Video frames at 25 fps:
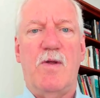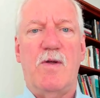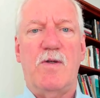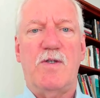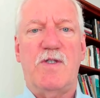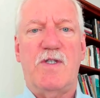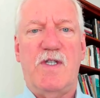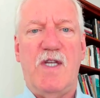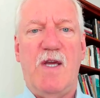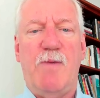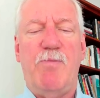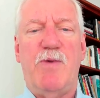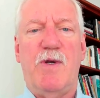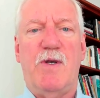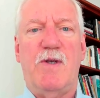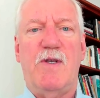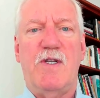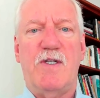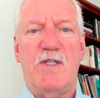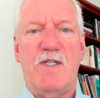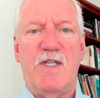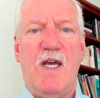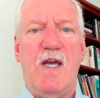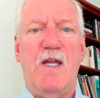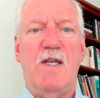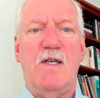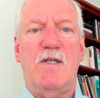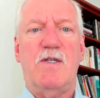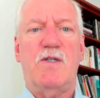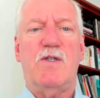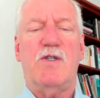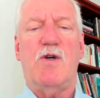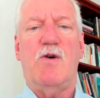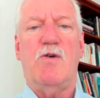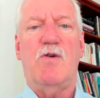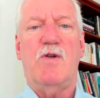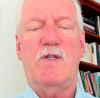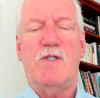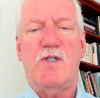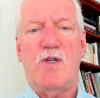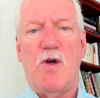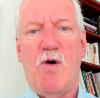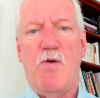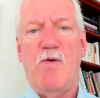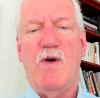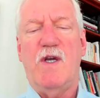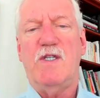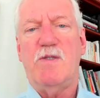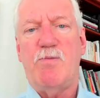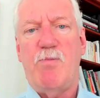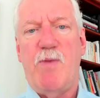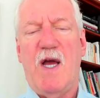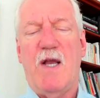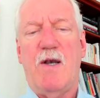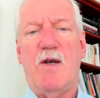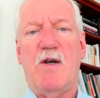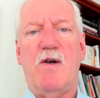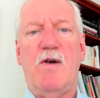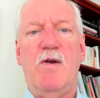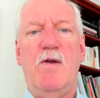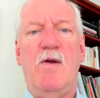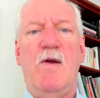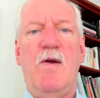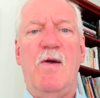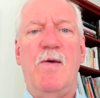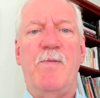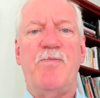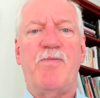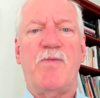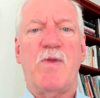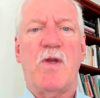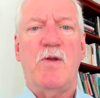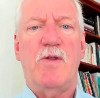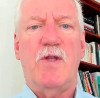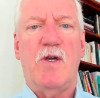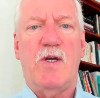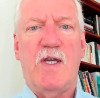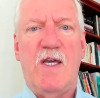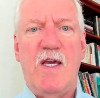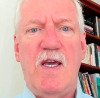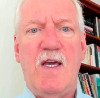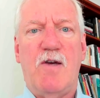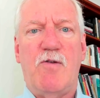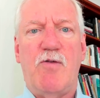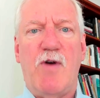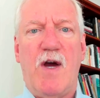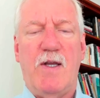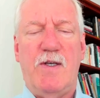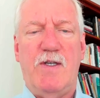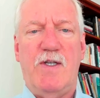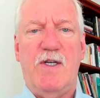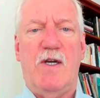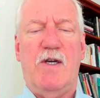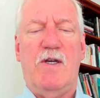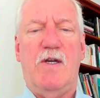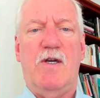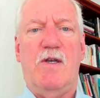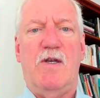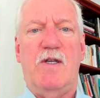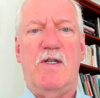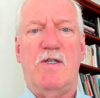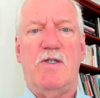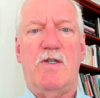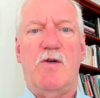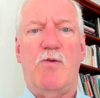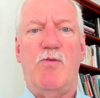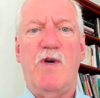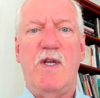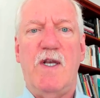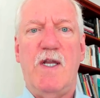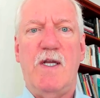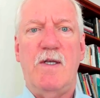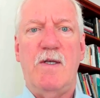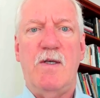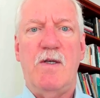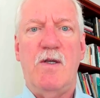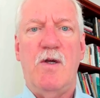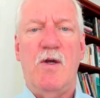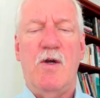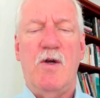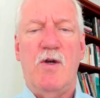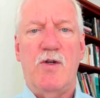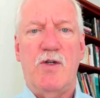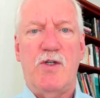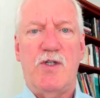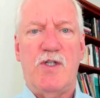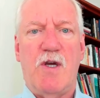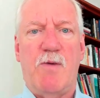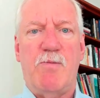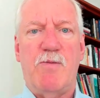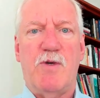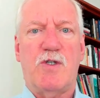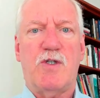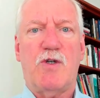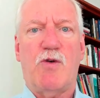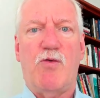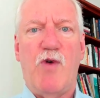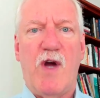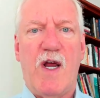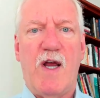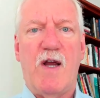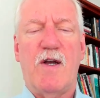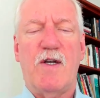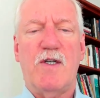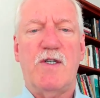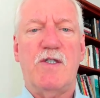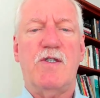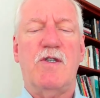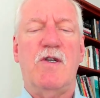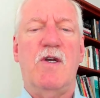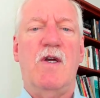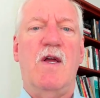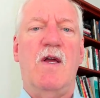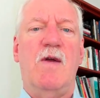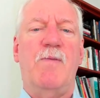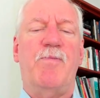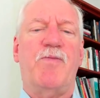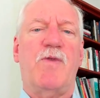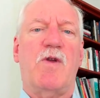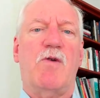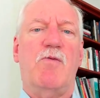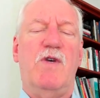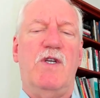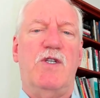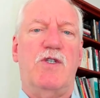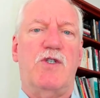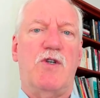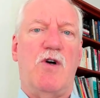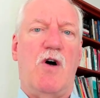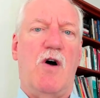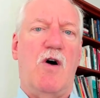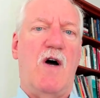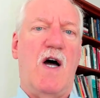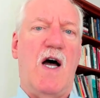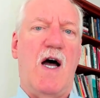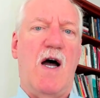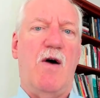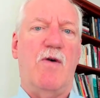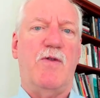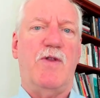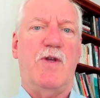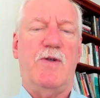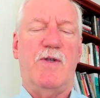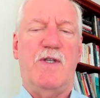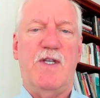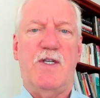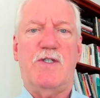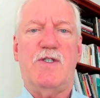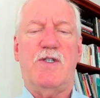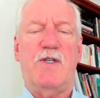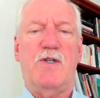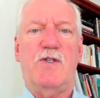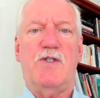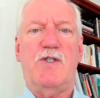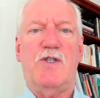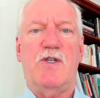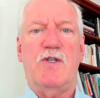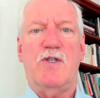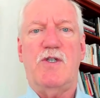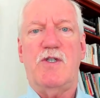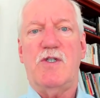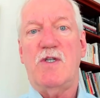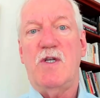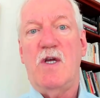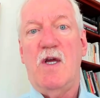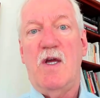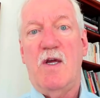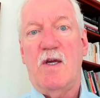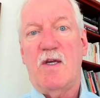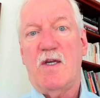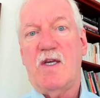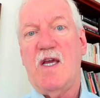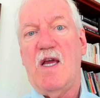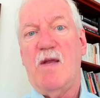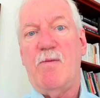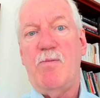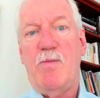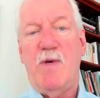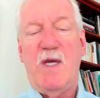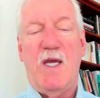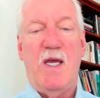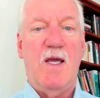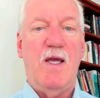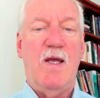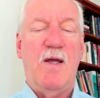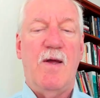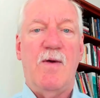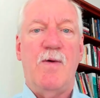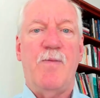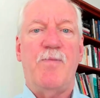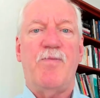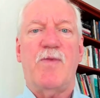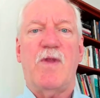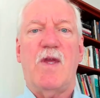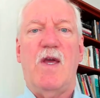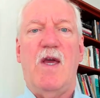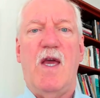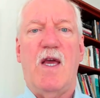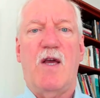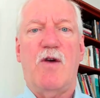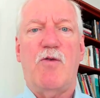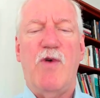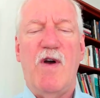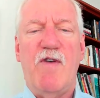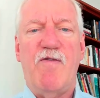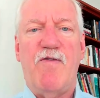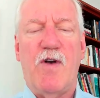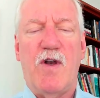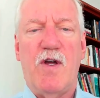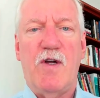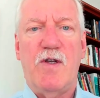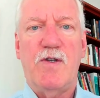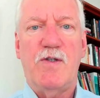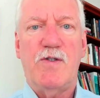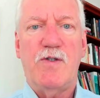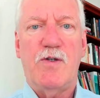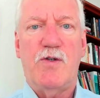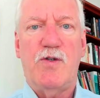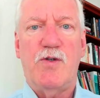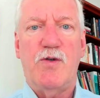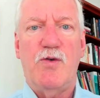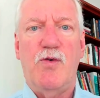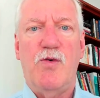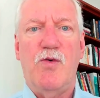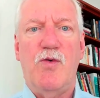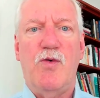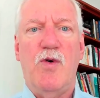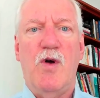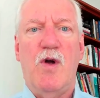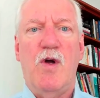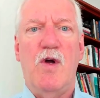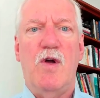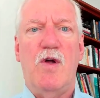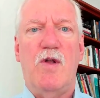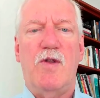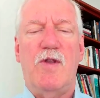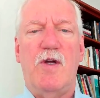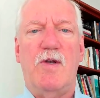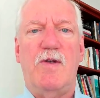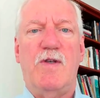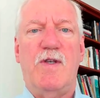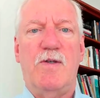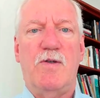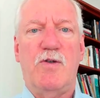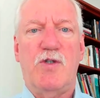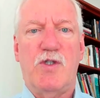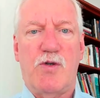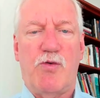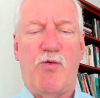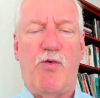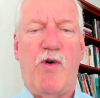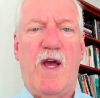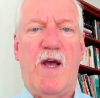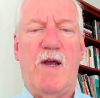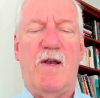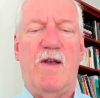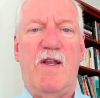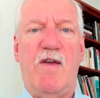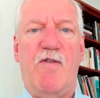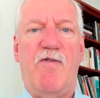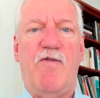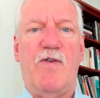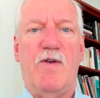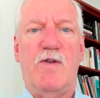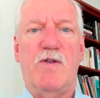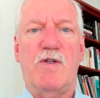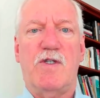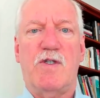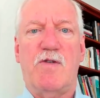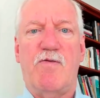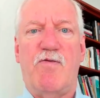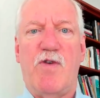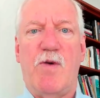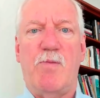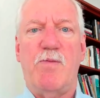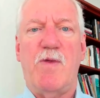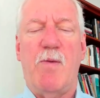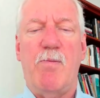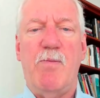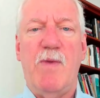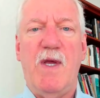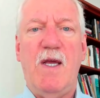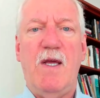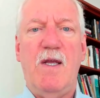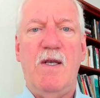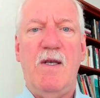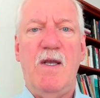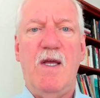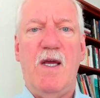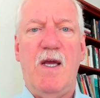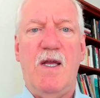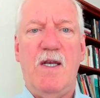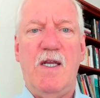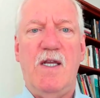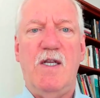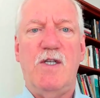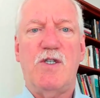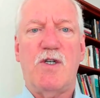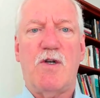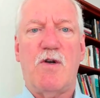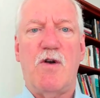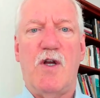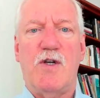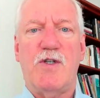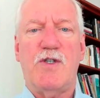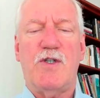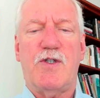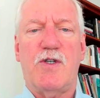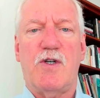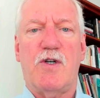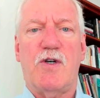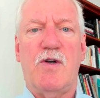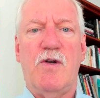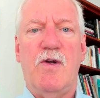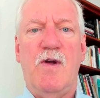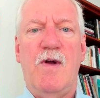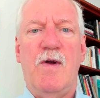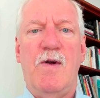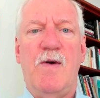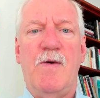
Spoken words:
steep descent, so it's always better. The key criterion is the within sum of squares. We saw how the distances can be equivalent to the square difference from the mean in each cluster.